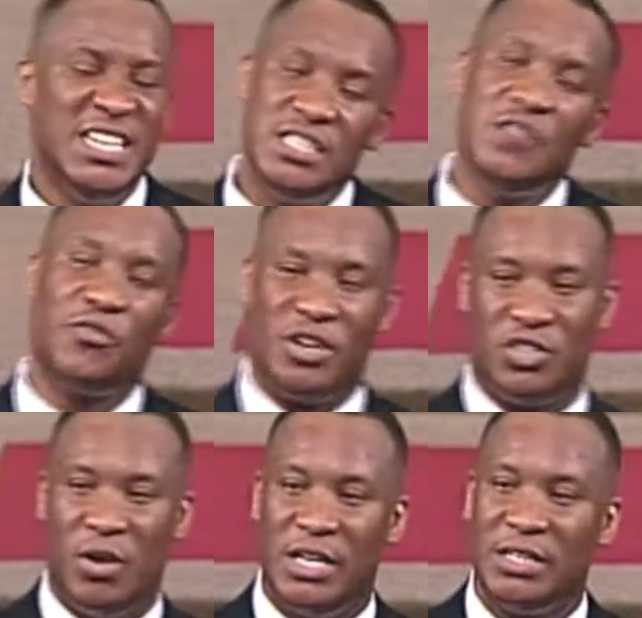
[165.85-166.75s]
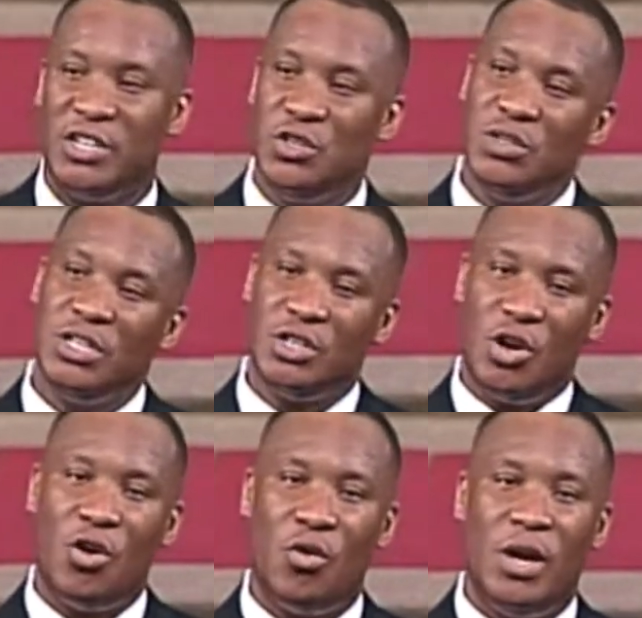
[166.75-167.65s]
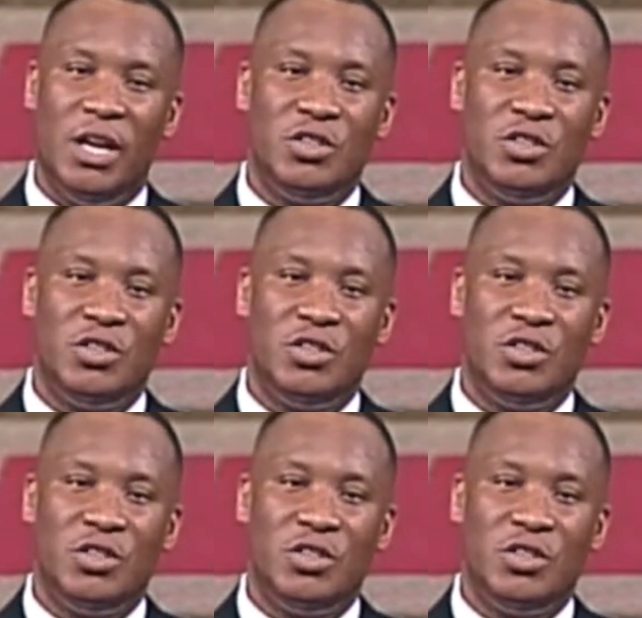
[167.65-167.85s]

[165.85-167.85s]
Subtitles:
Isn't it frustrating that you can go